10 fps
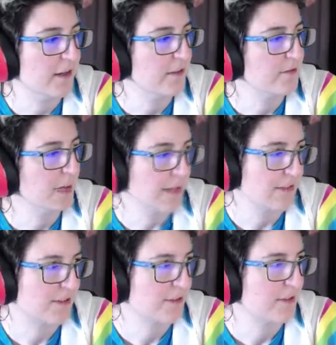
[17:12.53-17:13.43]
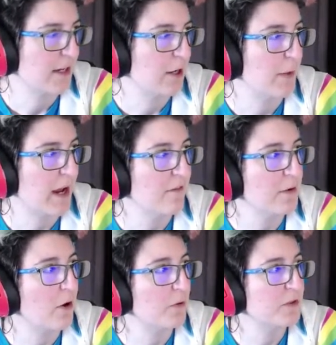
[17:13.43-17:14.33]
Yes, we haven't
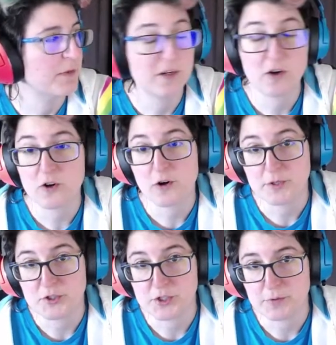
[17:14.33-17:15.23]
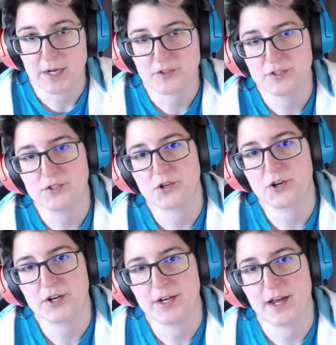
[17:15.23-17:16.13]
always been an art RPG. We actually
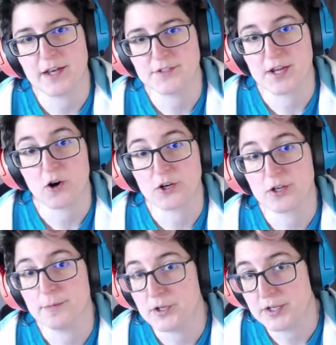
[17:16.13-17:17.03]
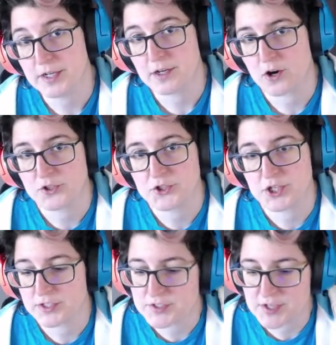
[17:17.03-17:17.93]
started as a art community, an art
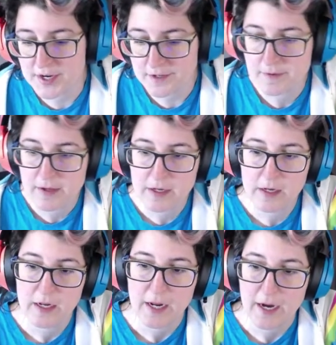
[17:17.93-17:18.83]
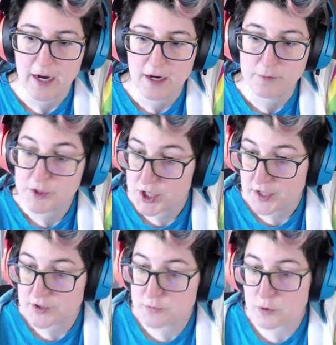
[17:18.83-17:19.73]
sharing site. And we
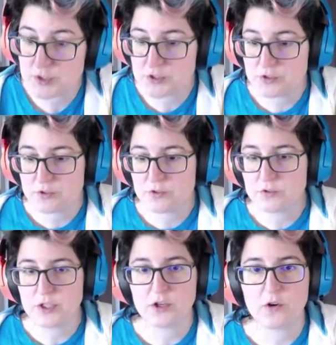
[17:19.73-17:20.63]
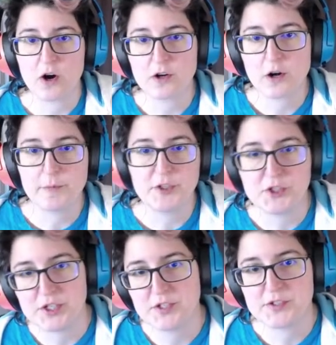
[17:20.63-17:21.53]
changed more to, you know, art
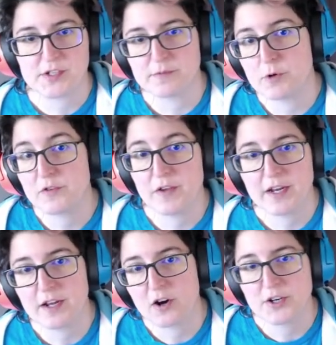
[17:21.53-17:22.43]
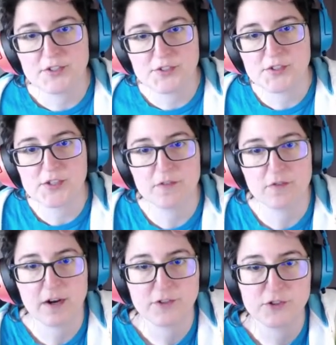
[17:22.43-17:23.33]
RPGs and motivating artists and stuff
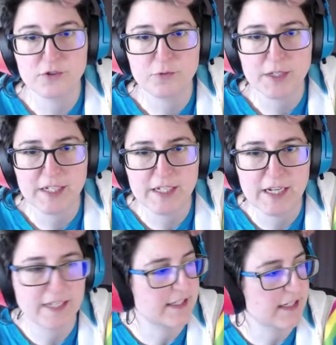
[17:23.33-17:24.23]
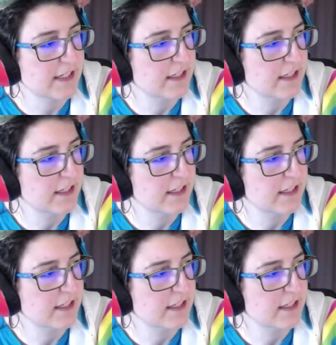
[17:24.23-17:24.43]
around 2018.